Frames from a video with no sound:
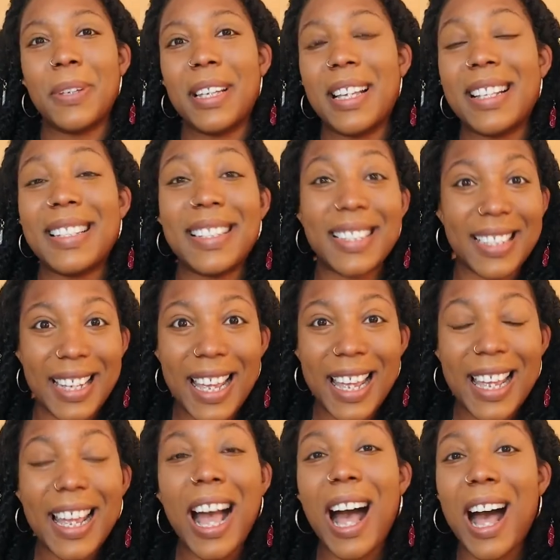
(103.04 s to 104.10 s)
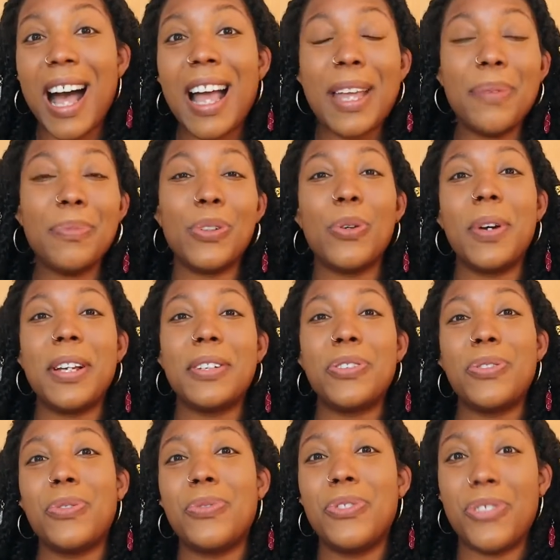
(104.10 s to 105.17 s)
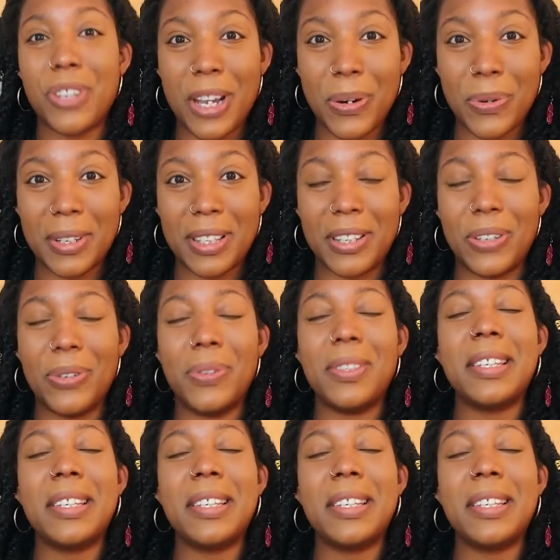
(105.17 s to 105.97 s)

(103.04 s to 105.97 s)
Because today I am going to share with you